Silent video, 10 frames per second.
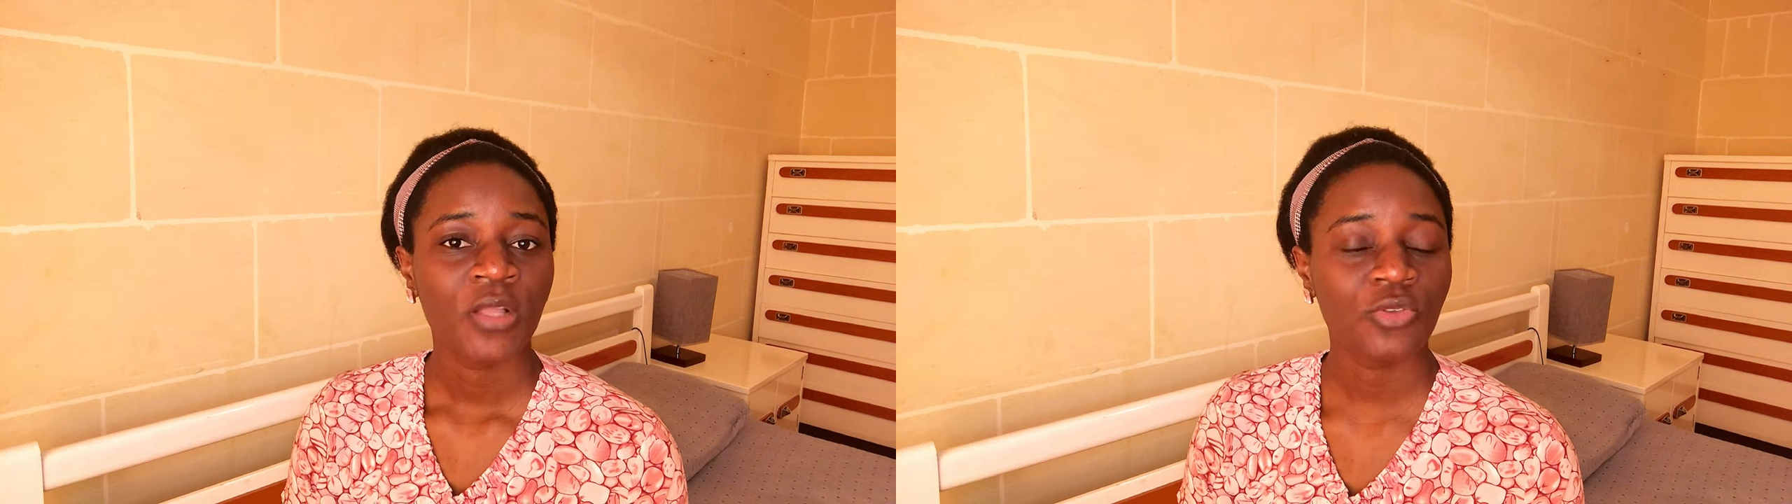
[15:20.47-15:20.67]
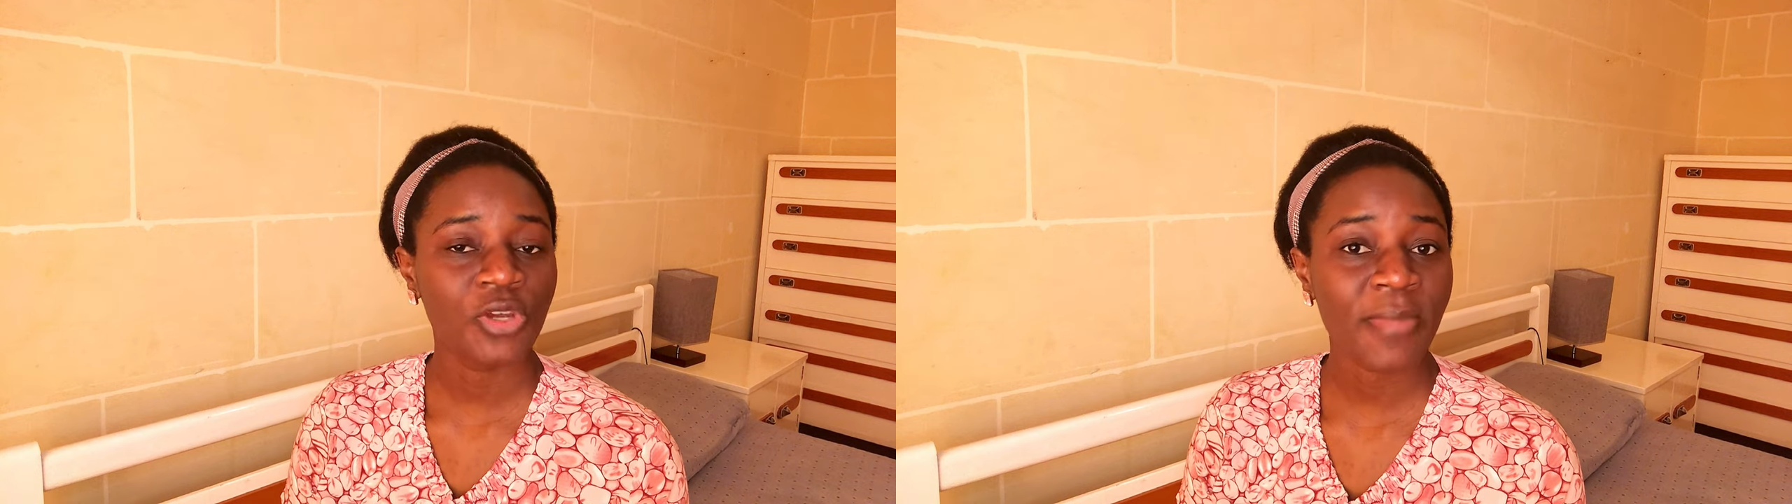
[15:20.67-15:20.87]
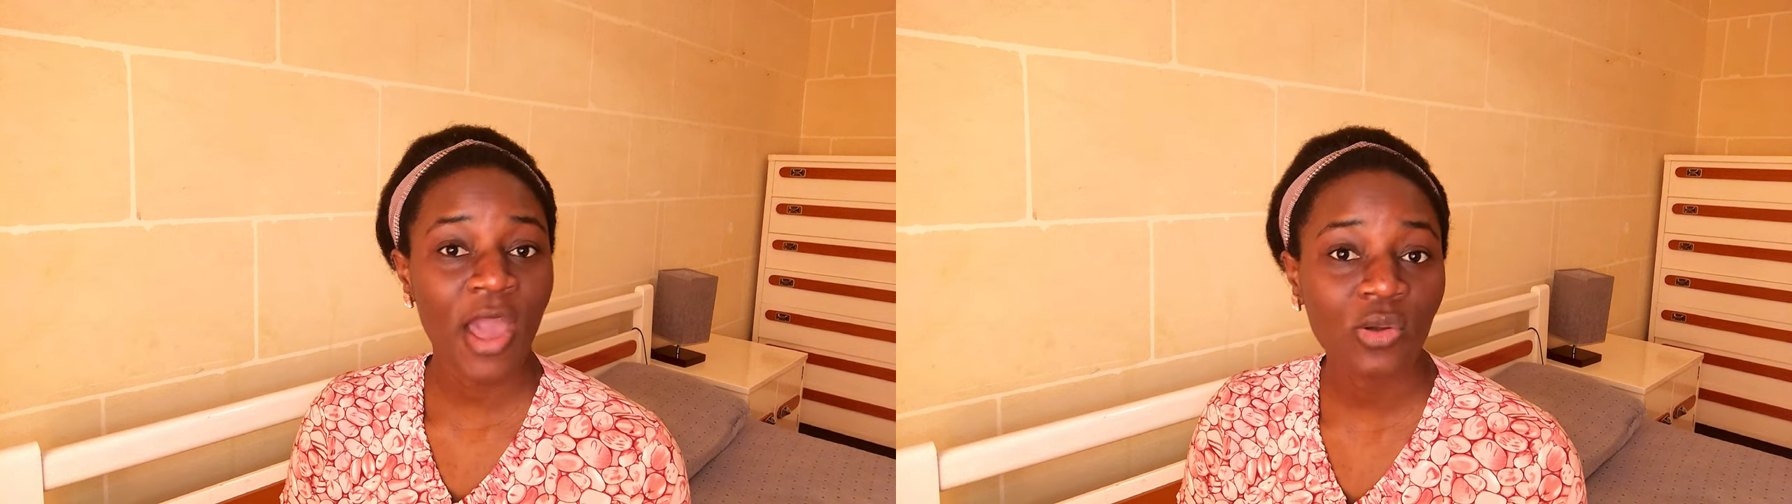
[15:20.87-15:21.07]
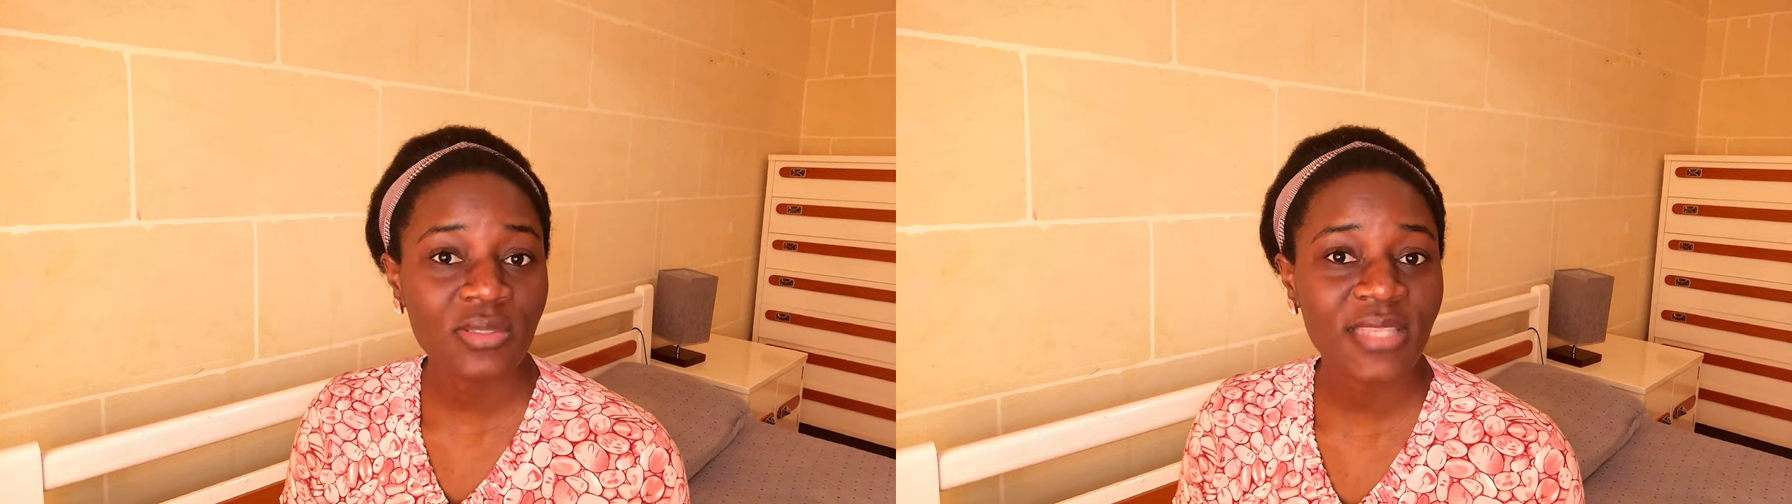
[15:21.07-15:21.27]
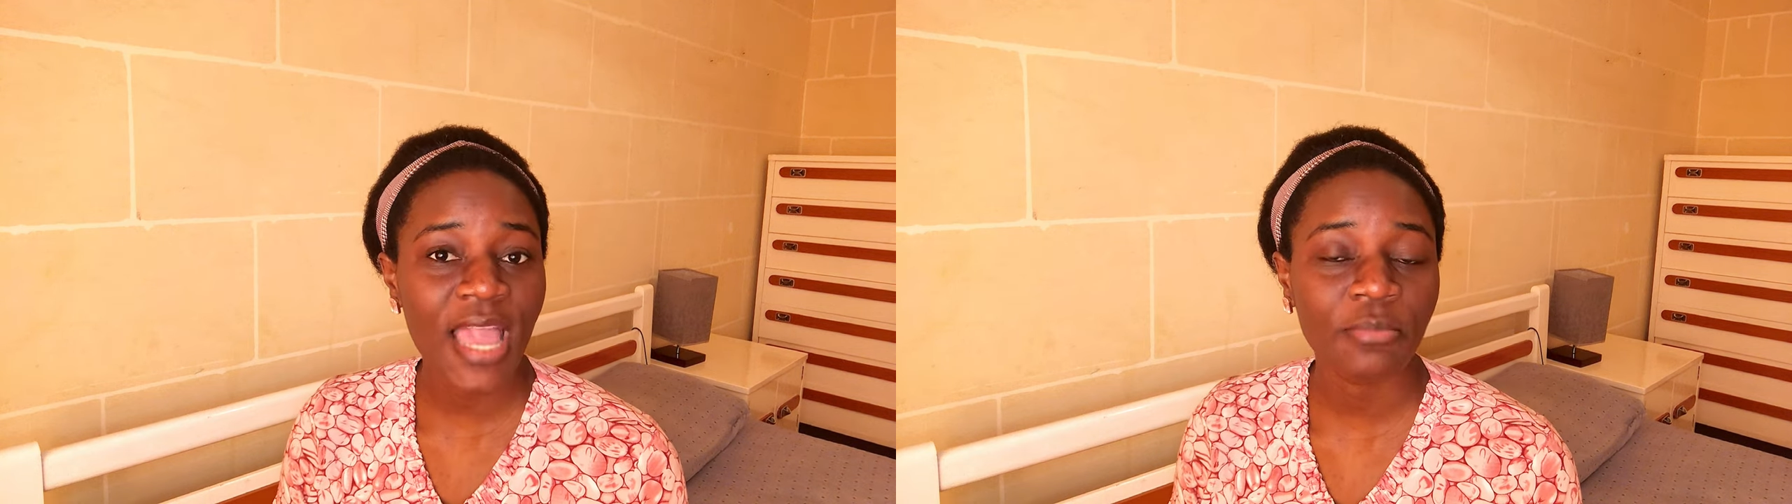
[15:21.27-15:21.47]
During my
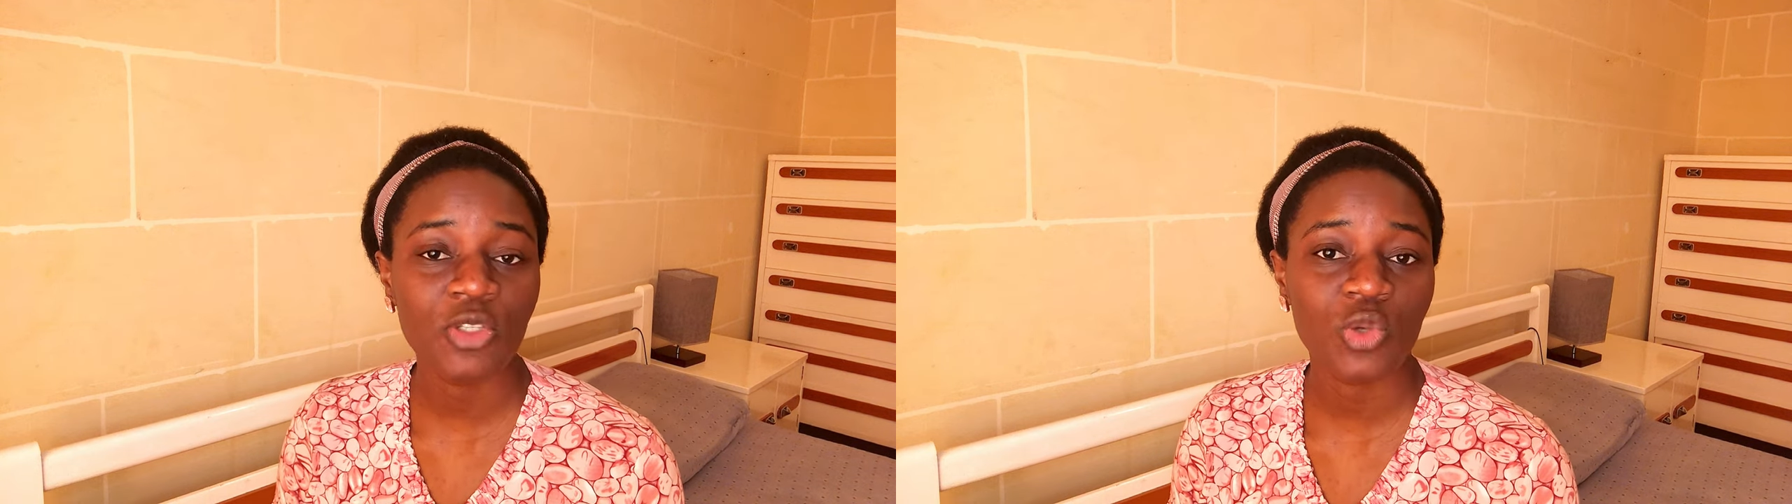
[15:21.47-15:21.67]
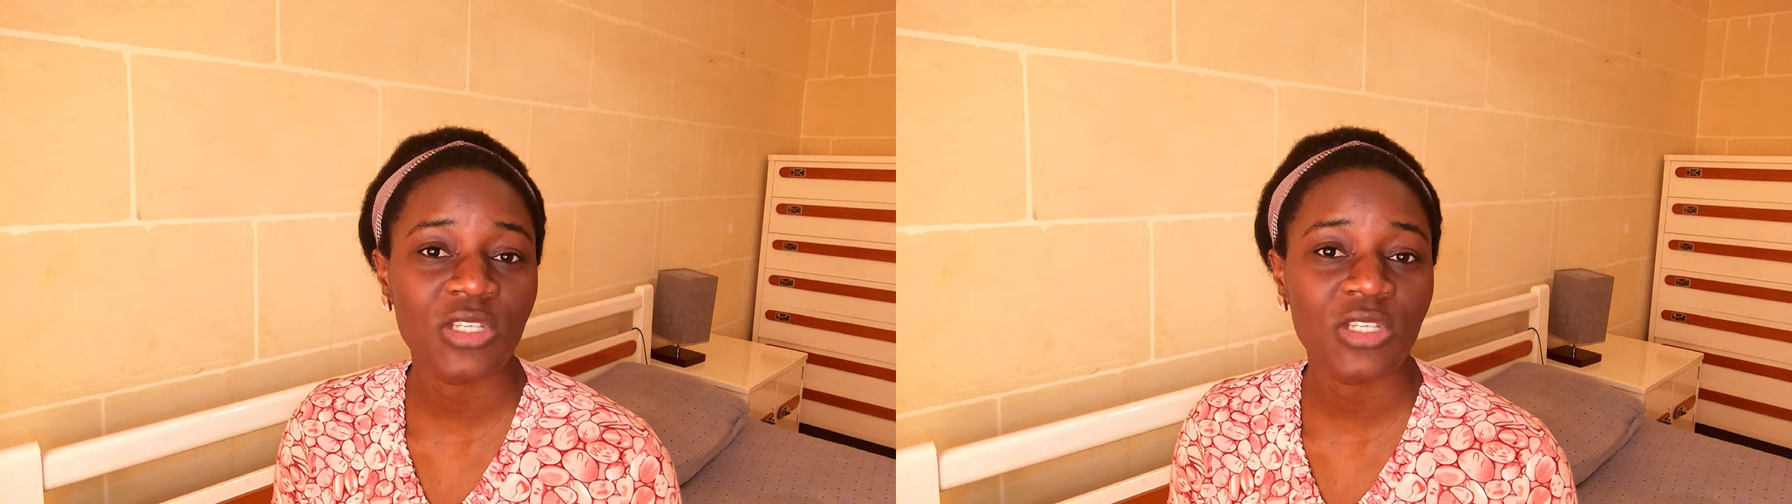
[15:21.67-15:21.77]
own time, it